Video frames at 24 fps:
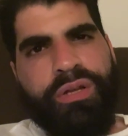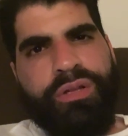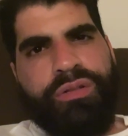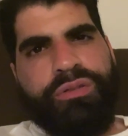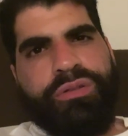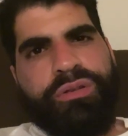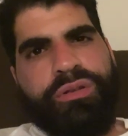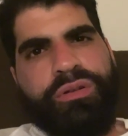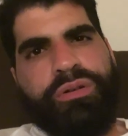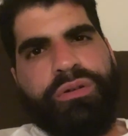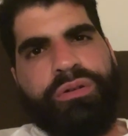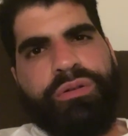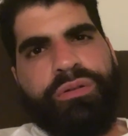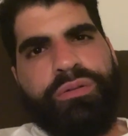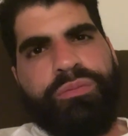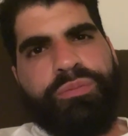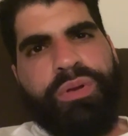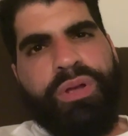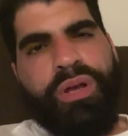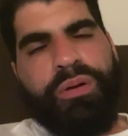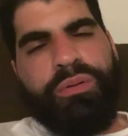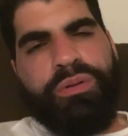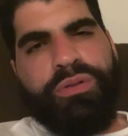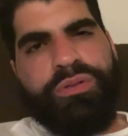to
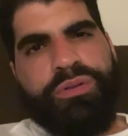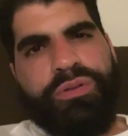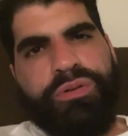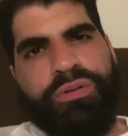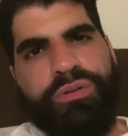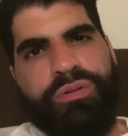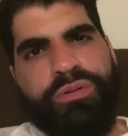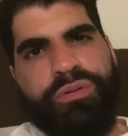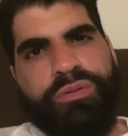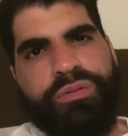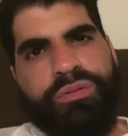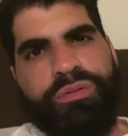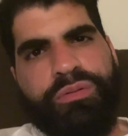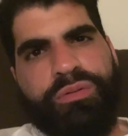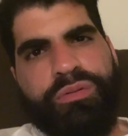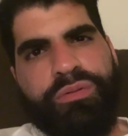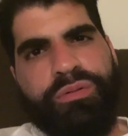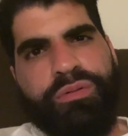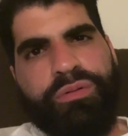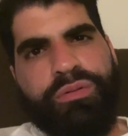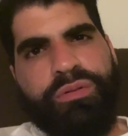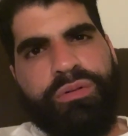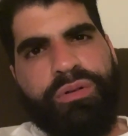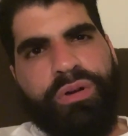be able to
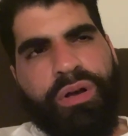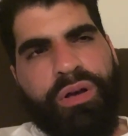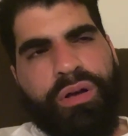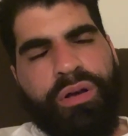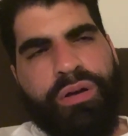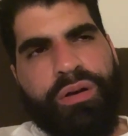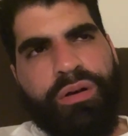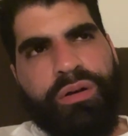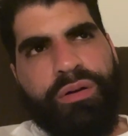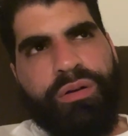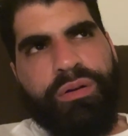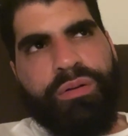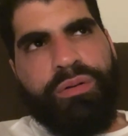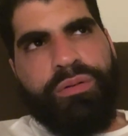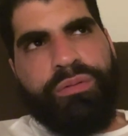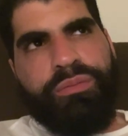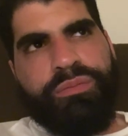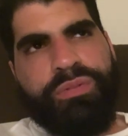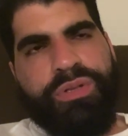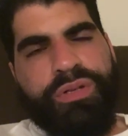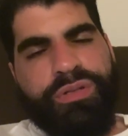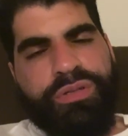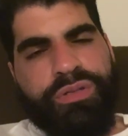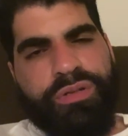
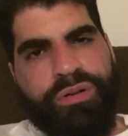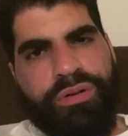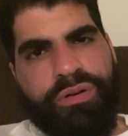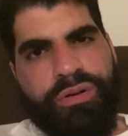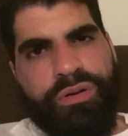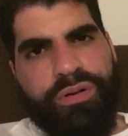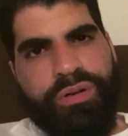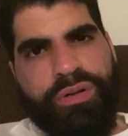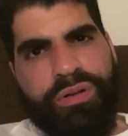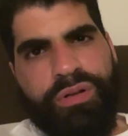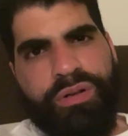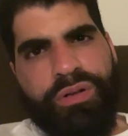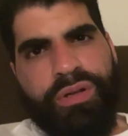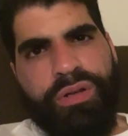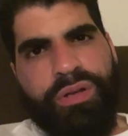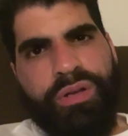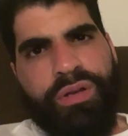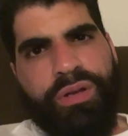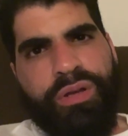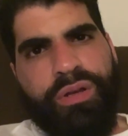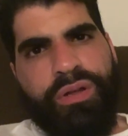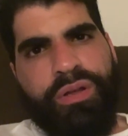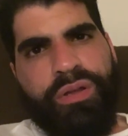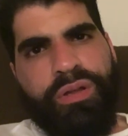discern
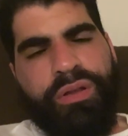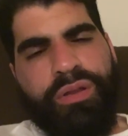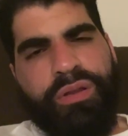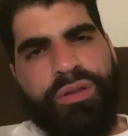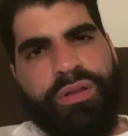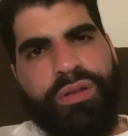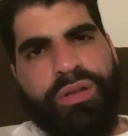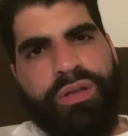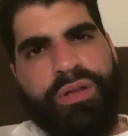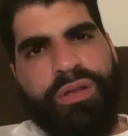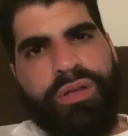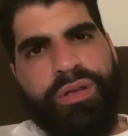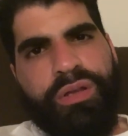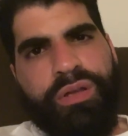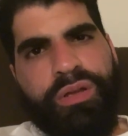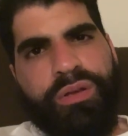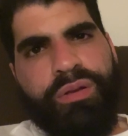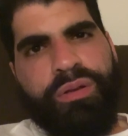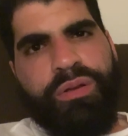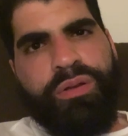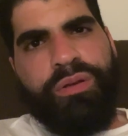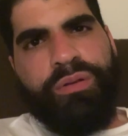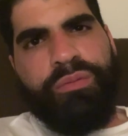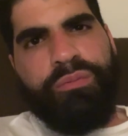the
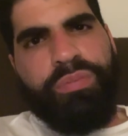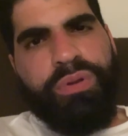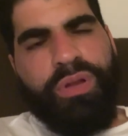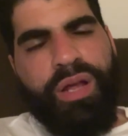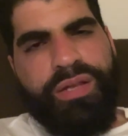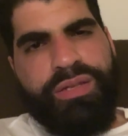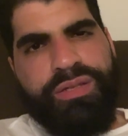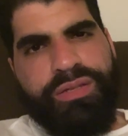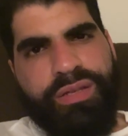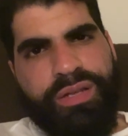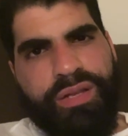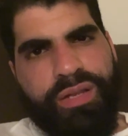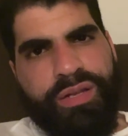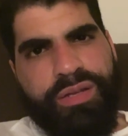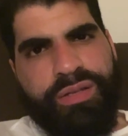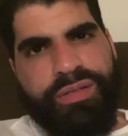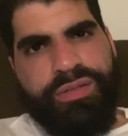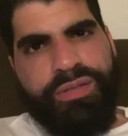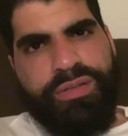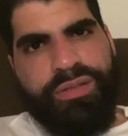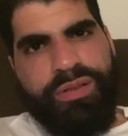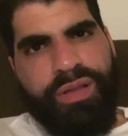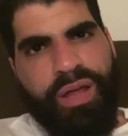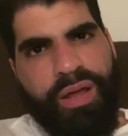
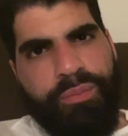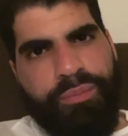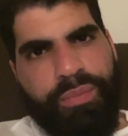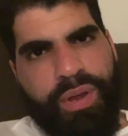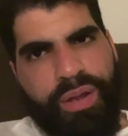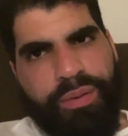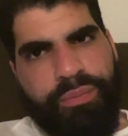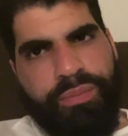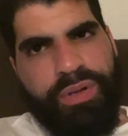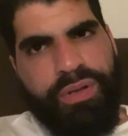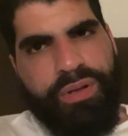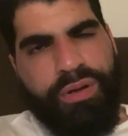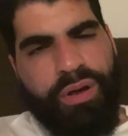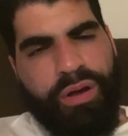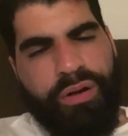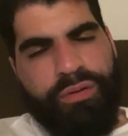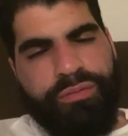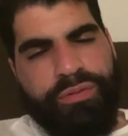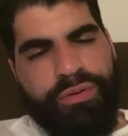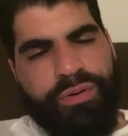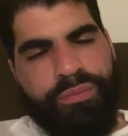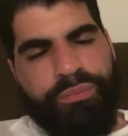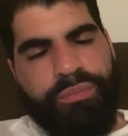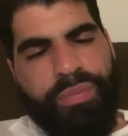blessings that may be
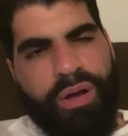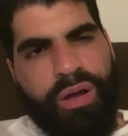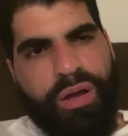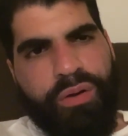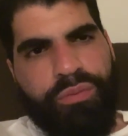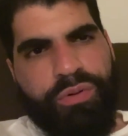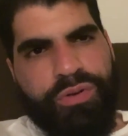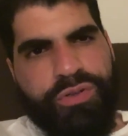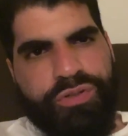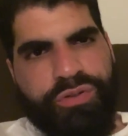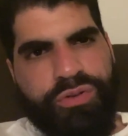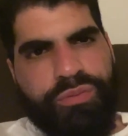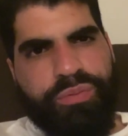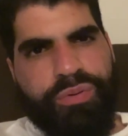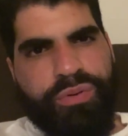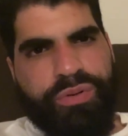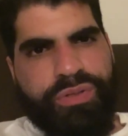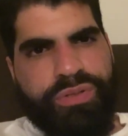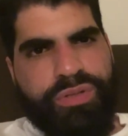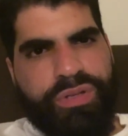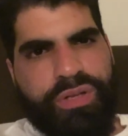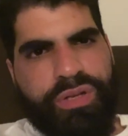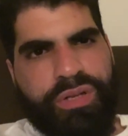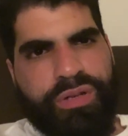covered by what you
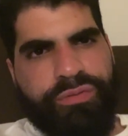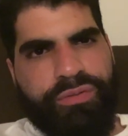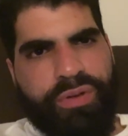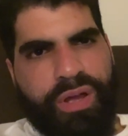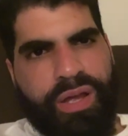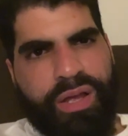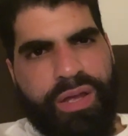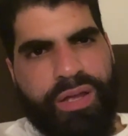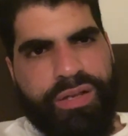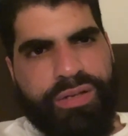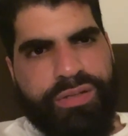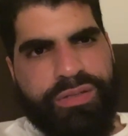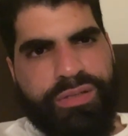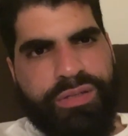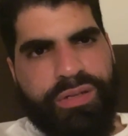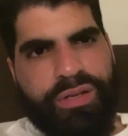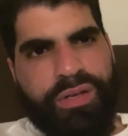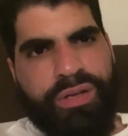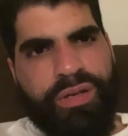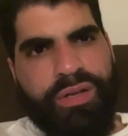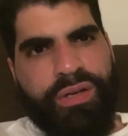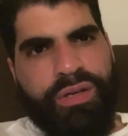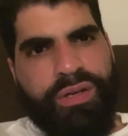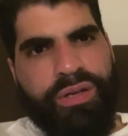perceive as
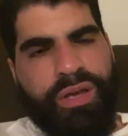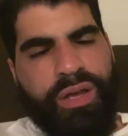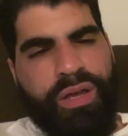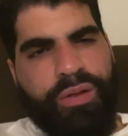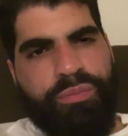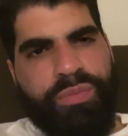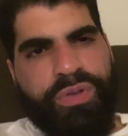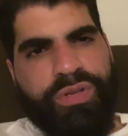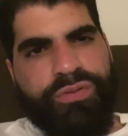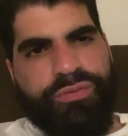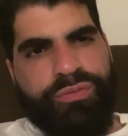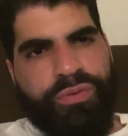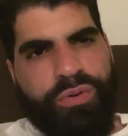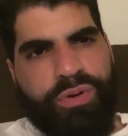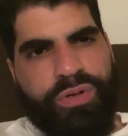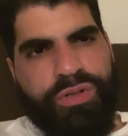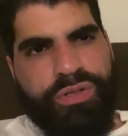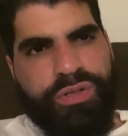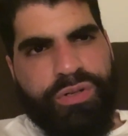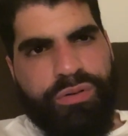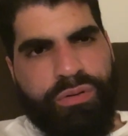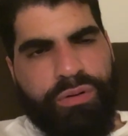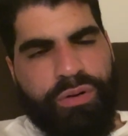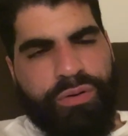a
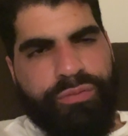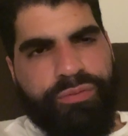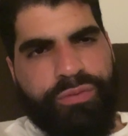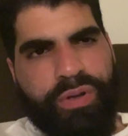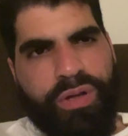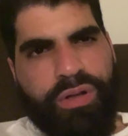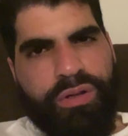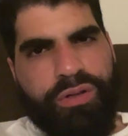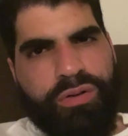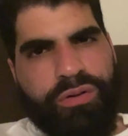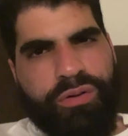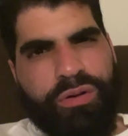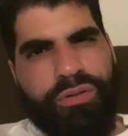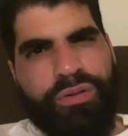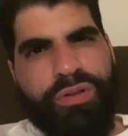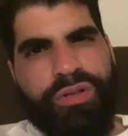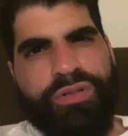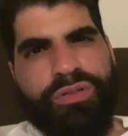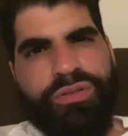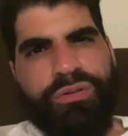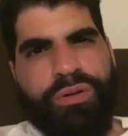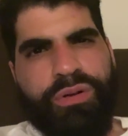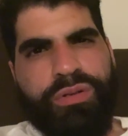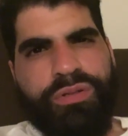misfortune or a failure or these
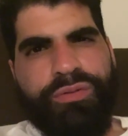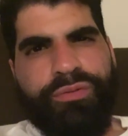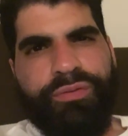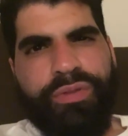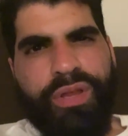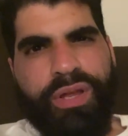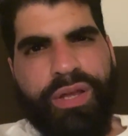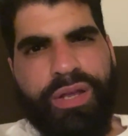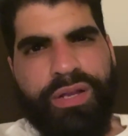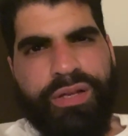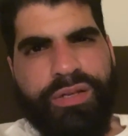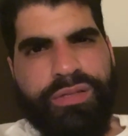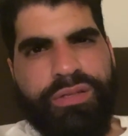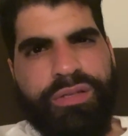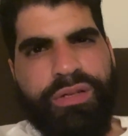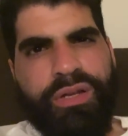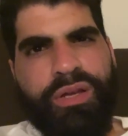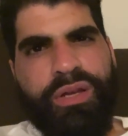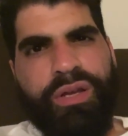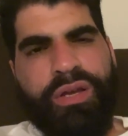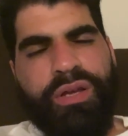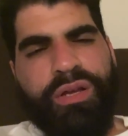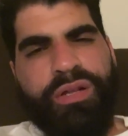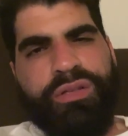sorts of things,
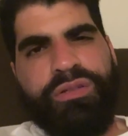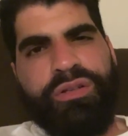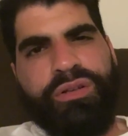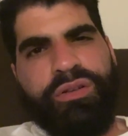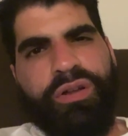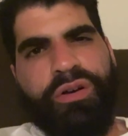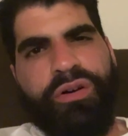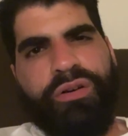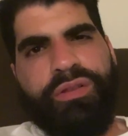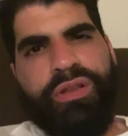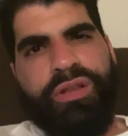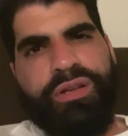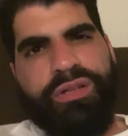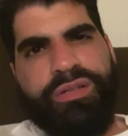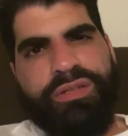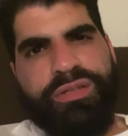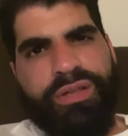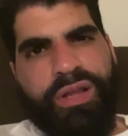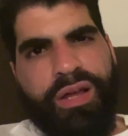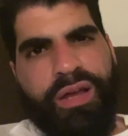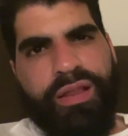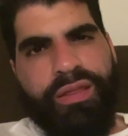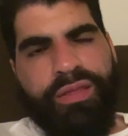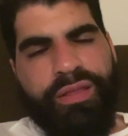to know that it's
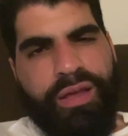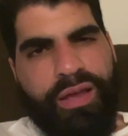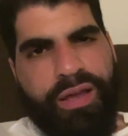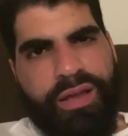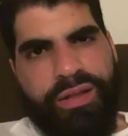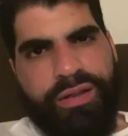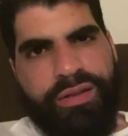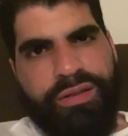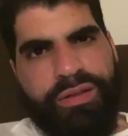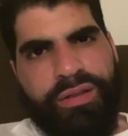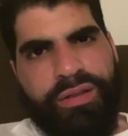not that,